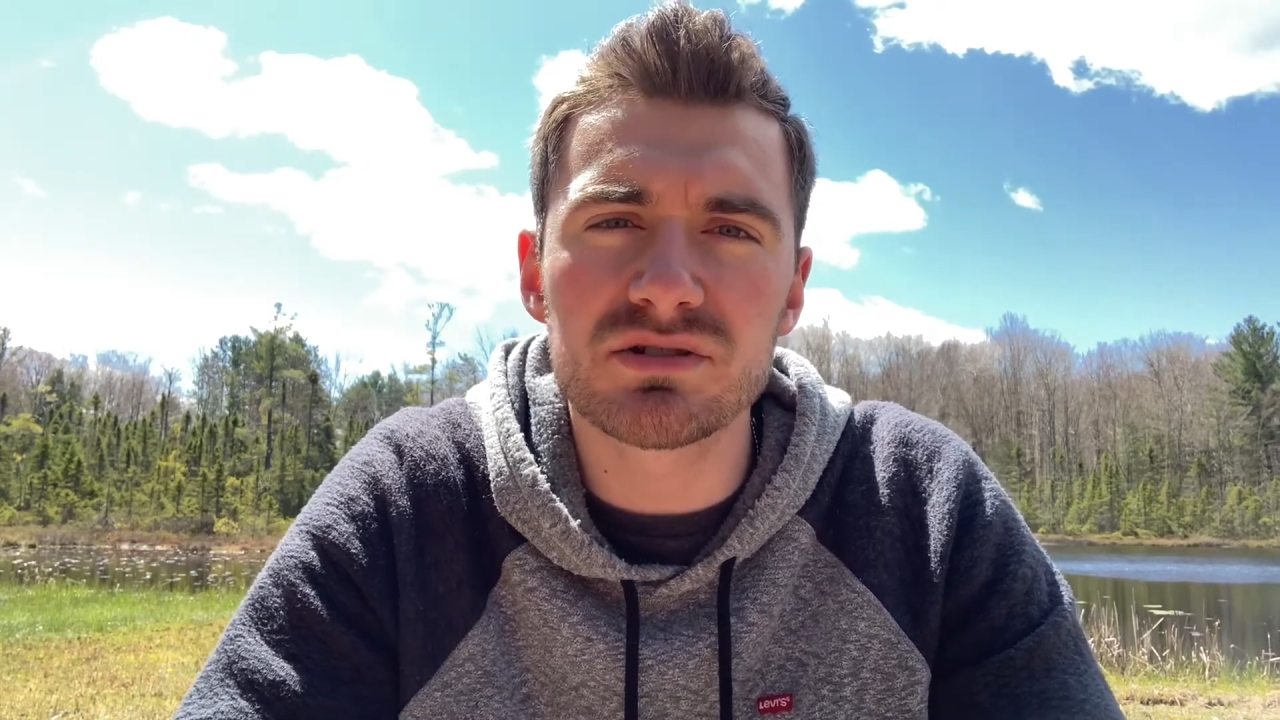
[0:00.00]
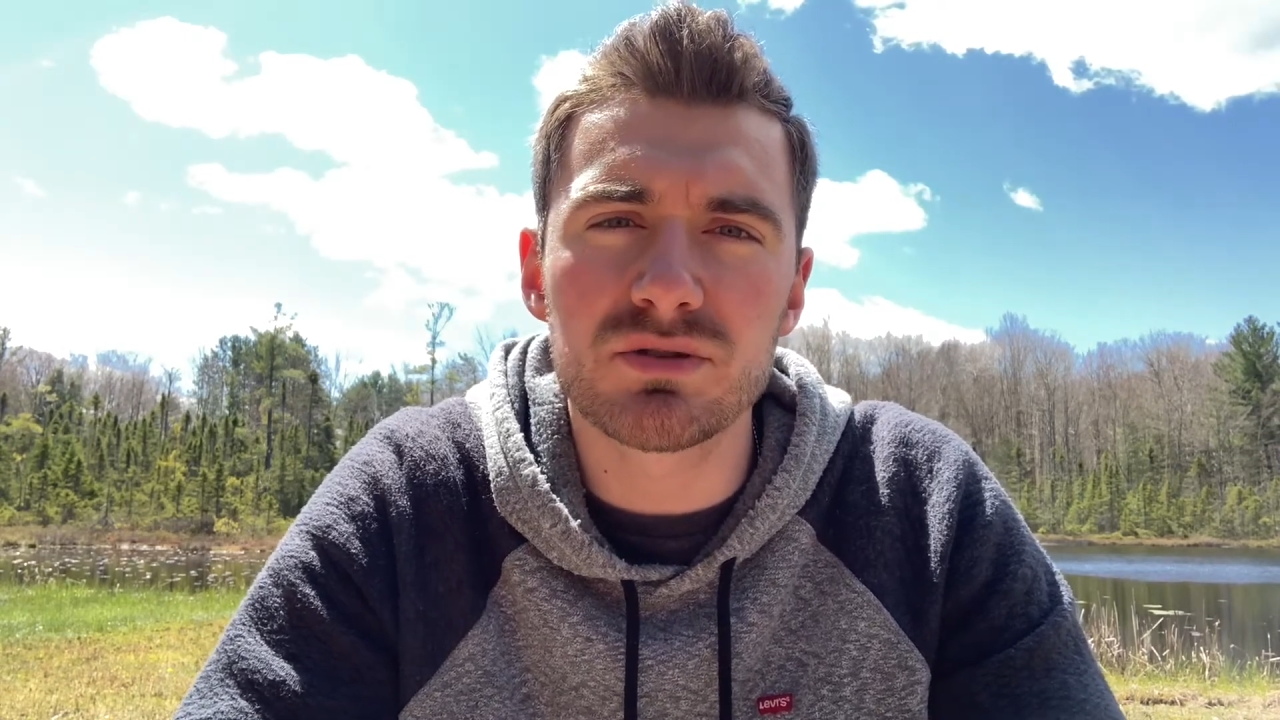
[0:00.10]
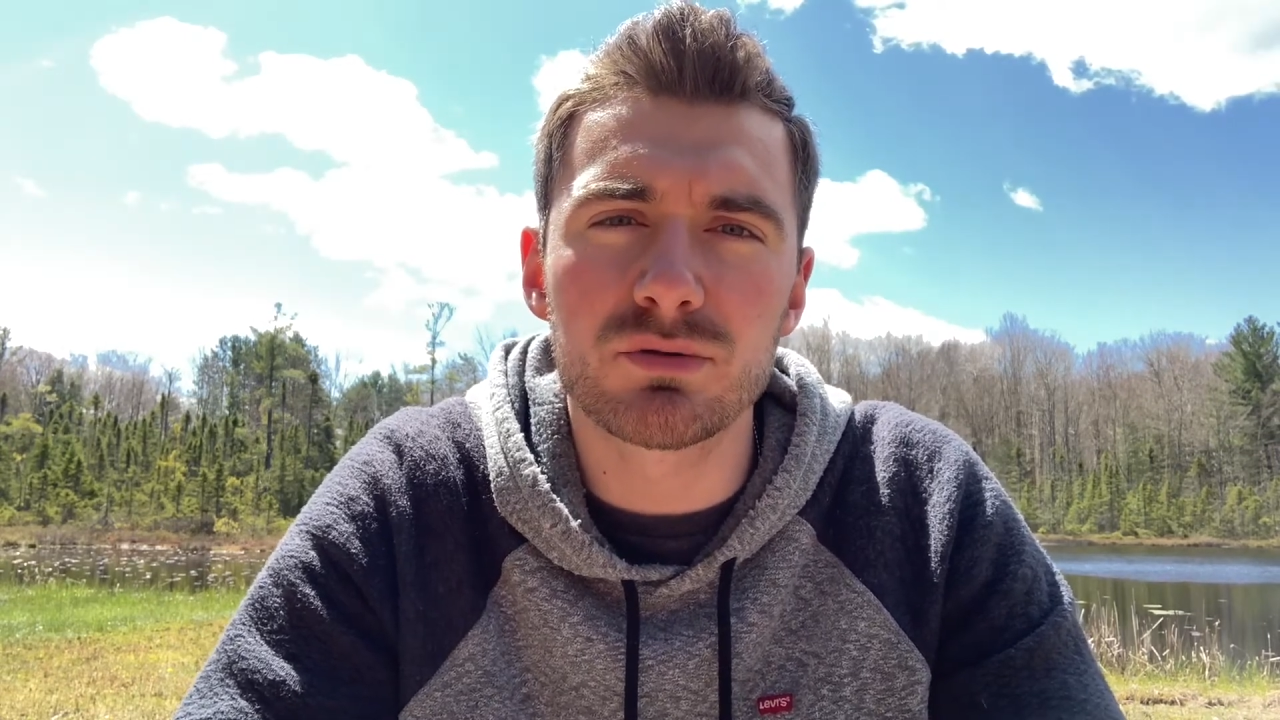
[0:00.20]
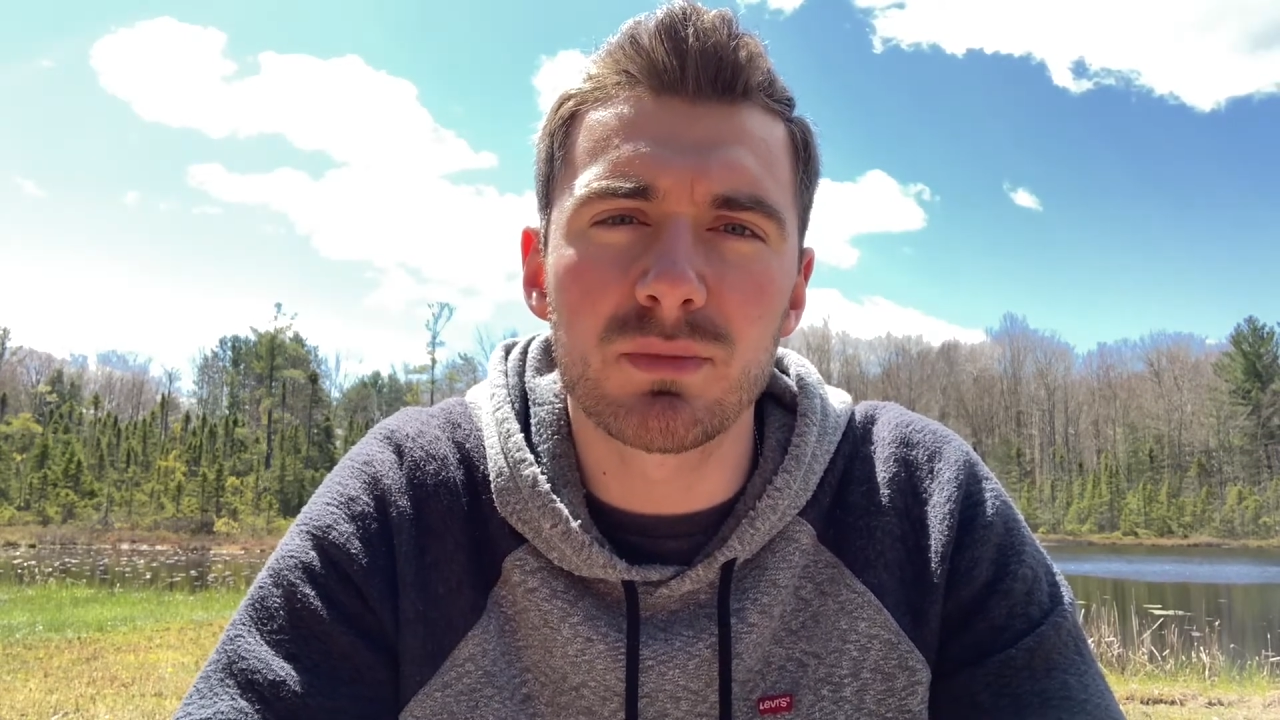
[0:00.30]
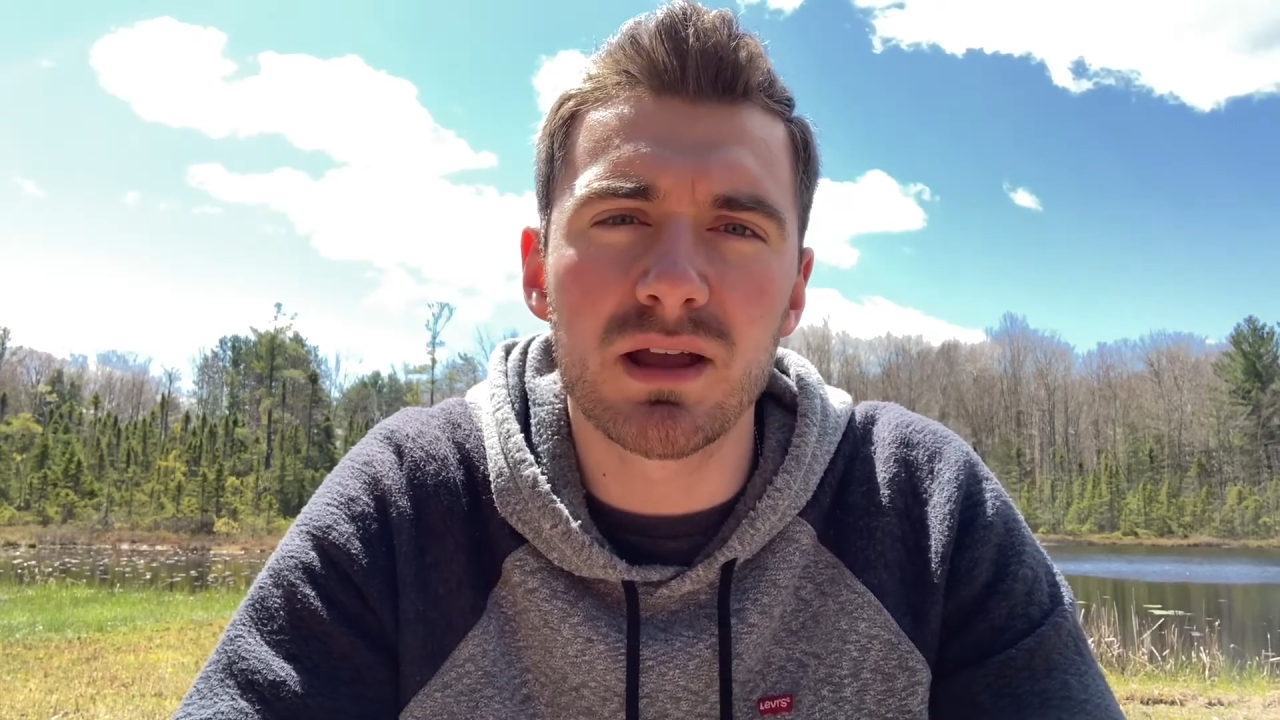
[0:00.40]

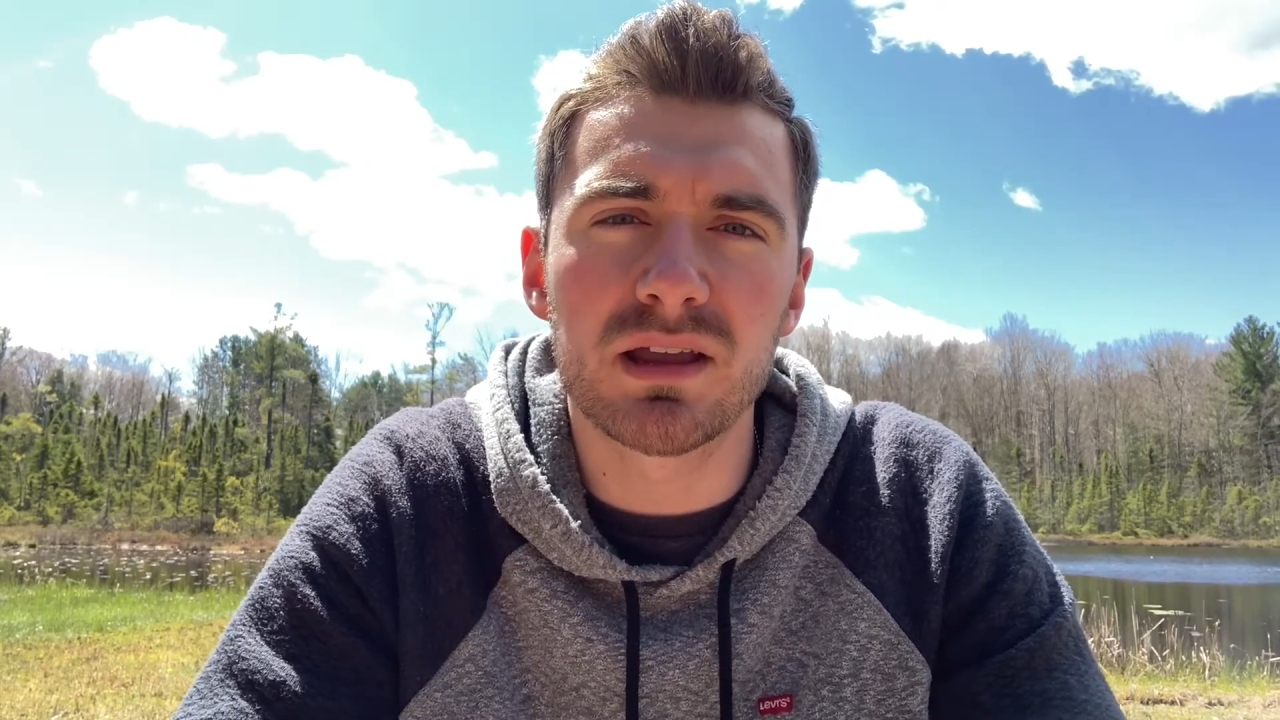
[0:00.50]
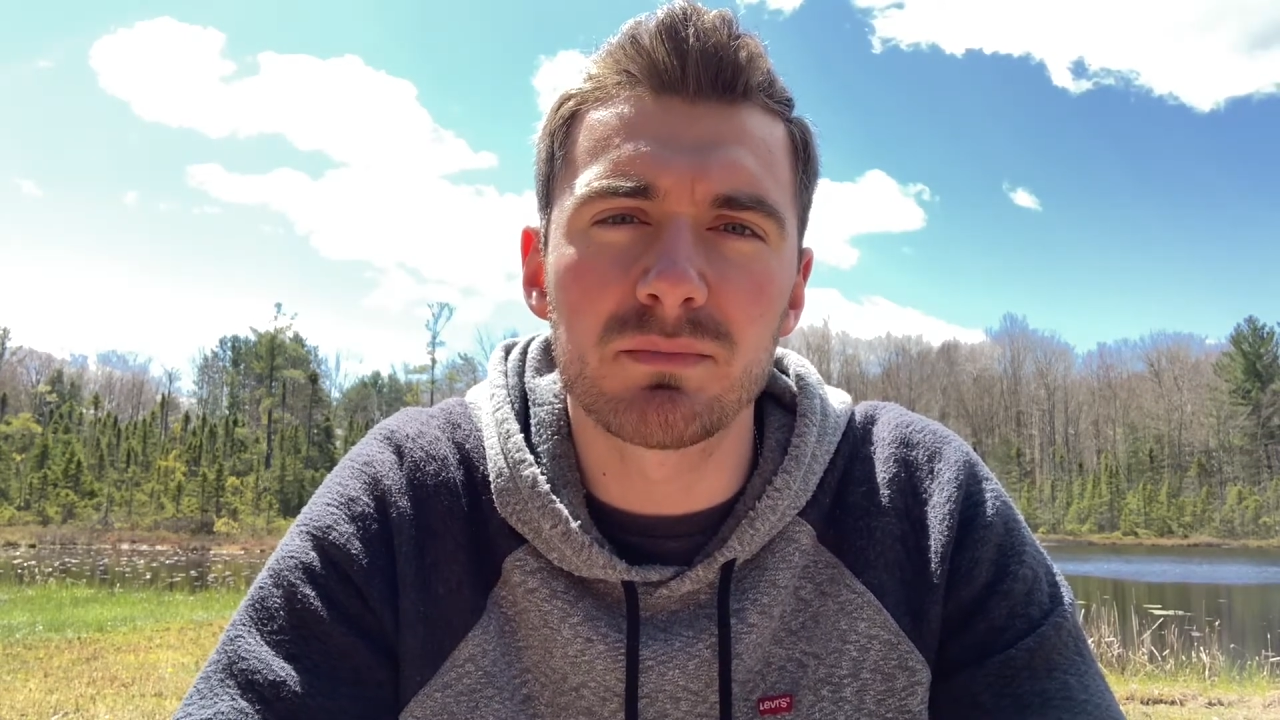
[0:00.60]
through my,